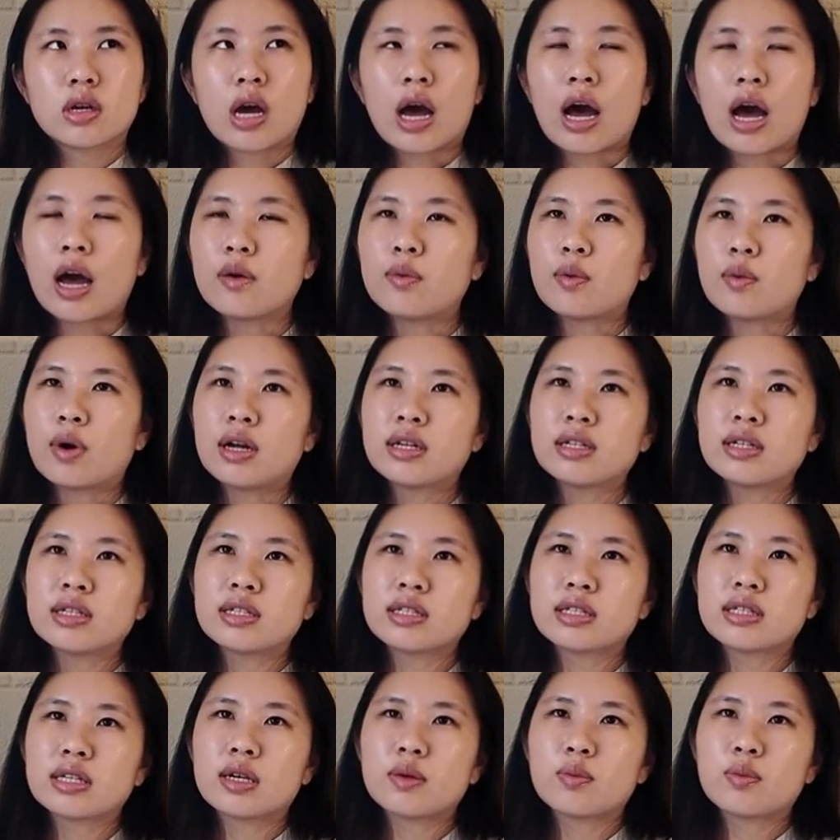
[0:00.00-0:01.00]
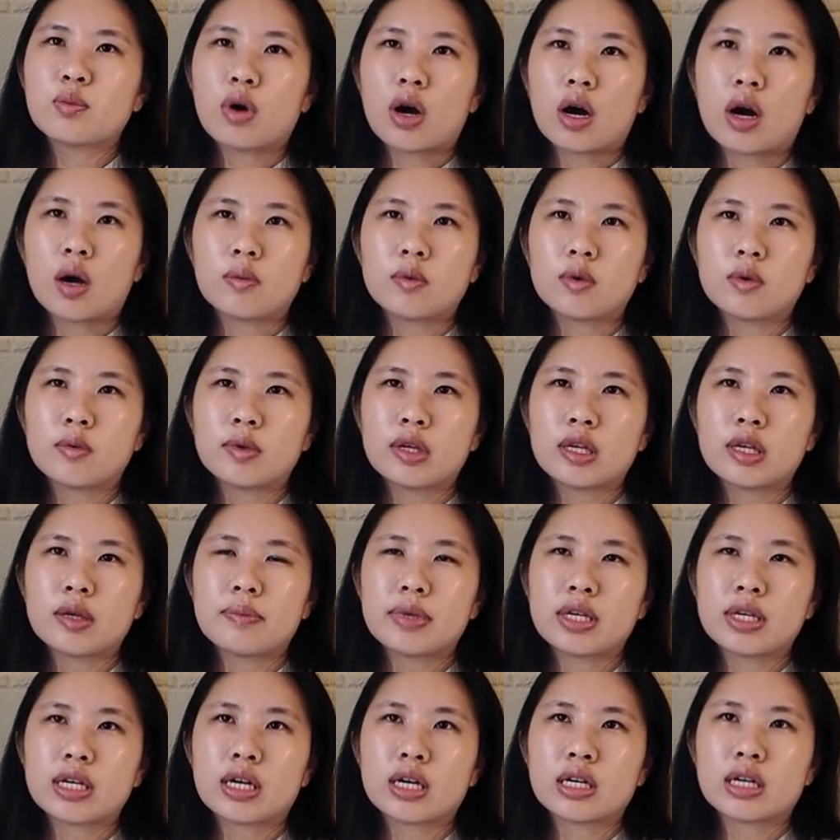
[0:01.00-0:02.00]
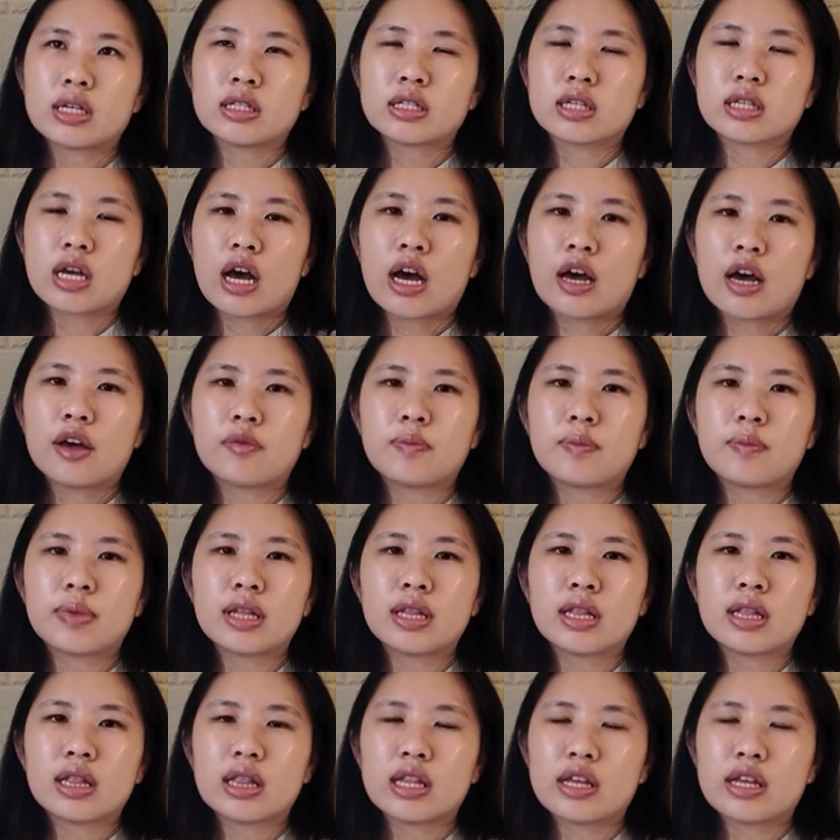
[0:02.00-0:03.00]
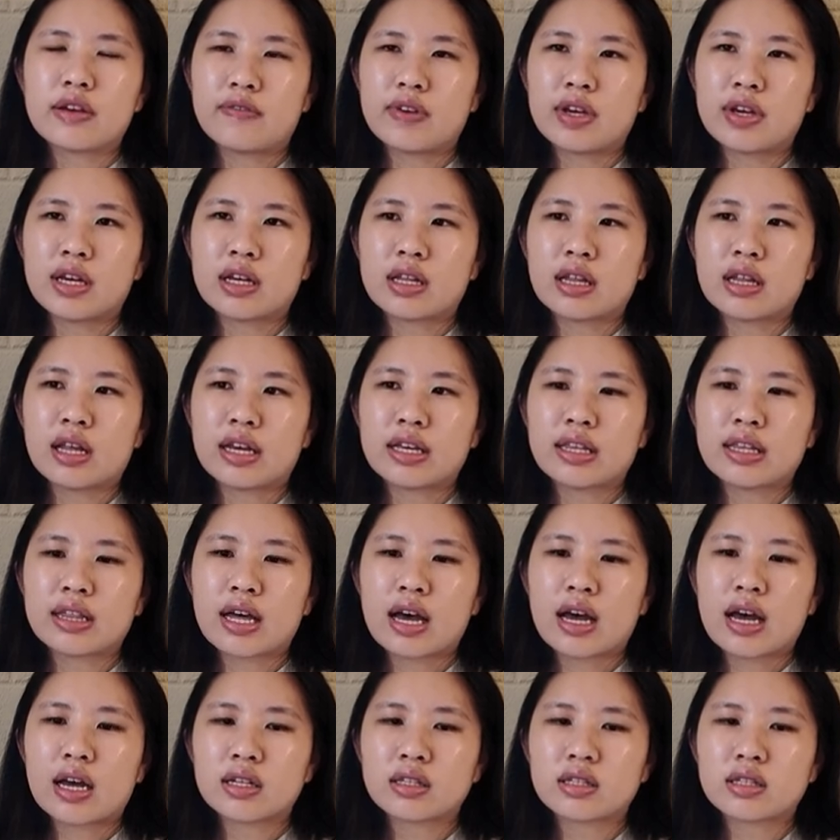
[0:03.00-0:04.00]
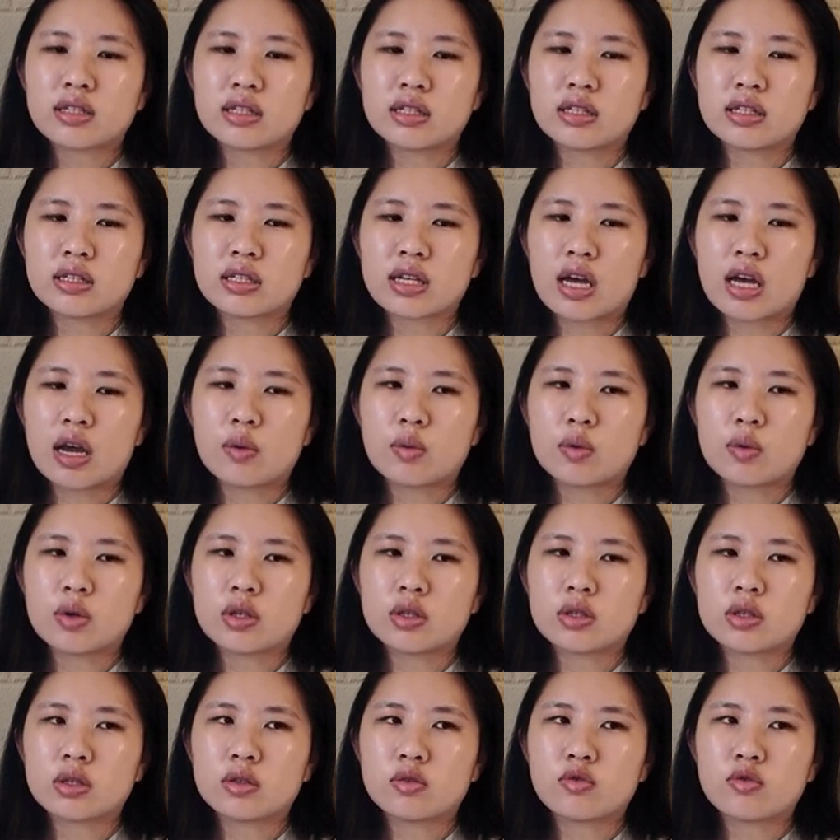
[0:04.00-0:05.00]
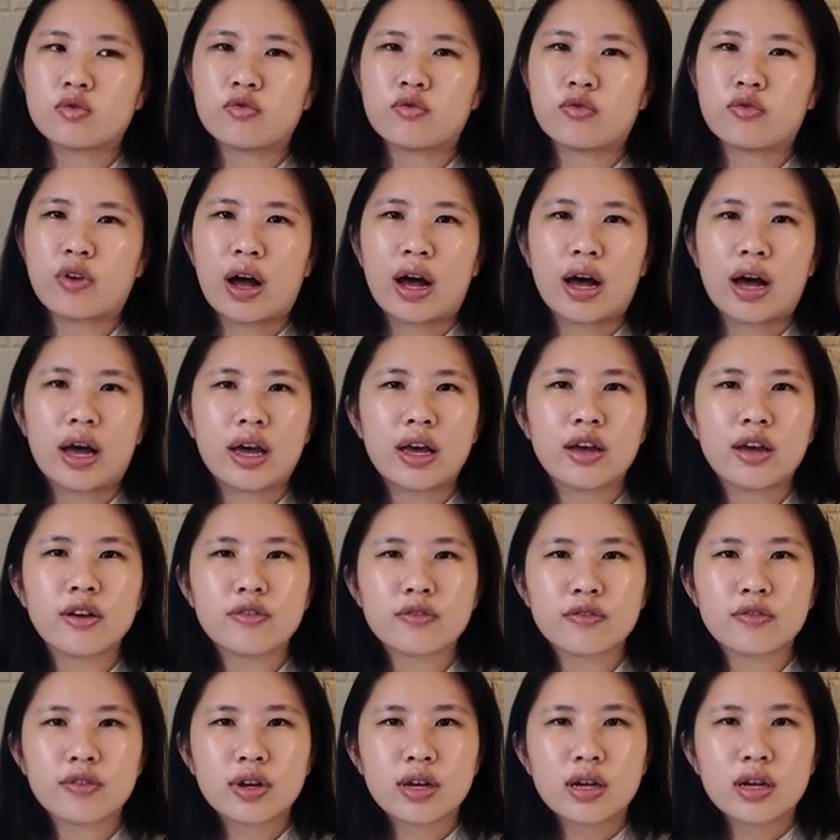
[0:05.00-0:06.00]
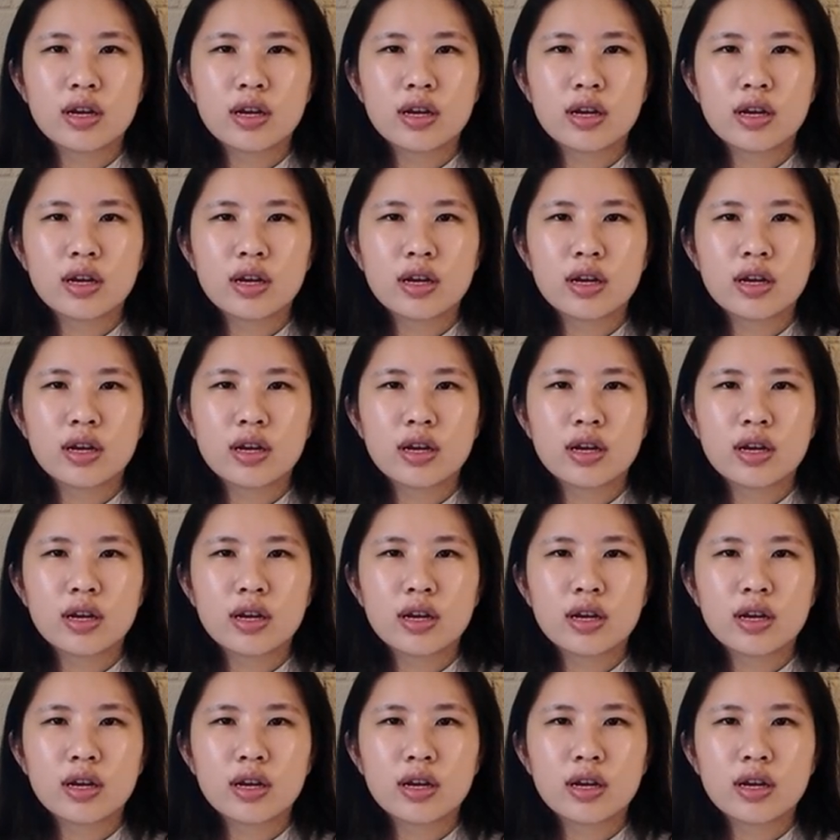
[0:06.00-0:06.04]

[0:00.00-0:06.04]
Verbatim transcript: I want to say probably because I've been living like that since I was five.